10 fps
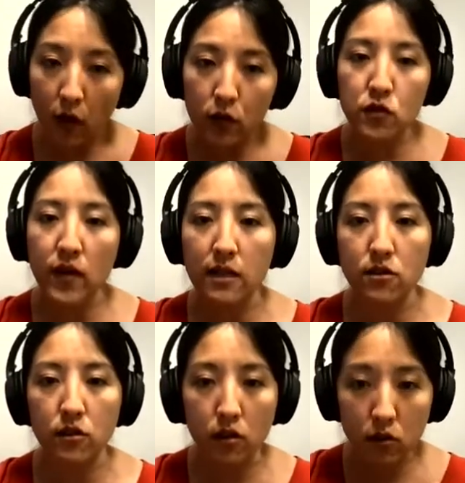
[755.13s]
and if all those
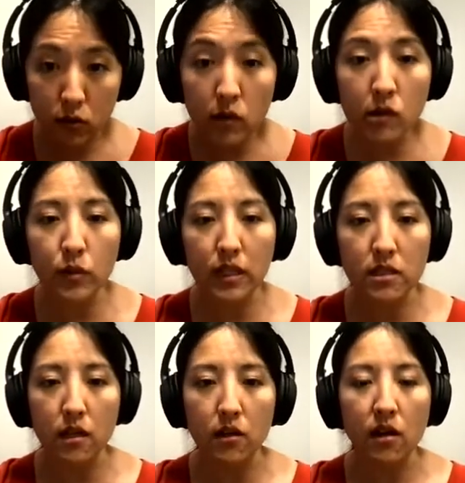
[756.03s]
facts are congruent
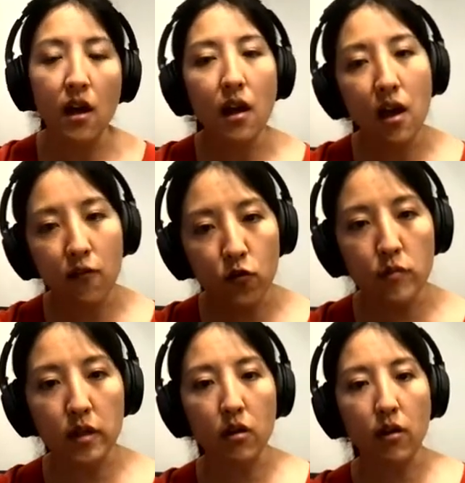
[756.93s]
with each other
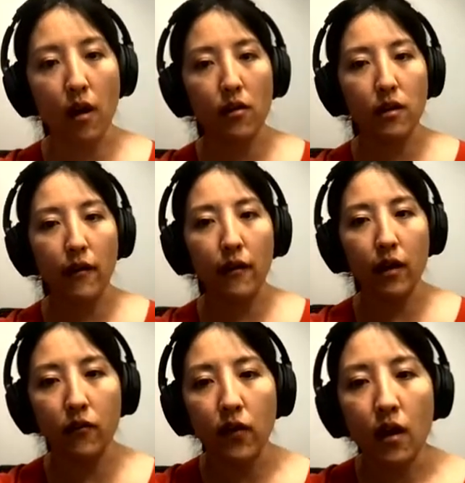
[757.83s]
and form a coherent
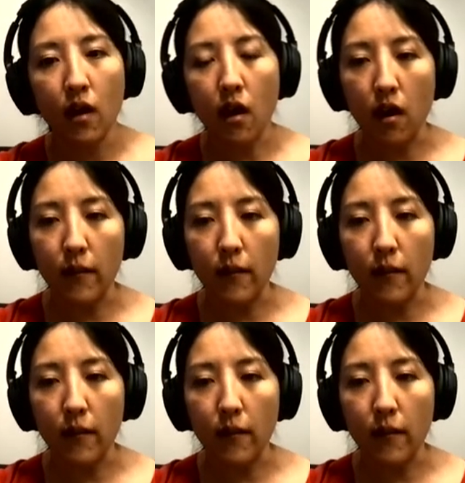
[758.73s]
narrative,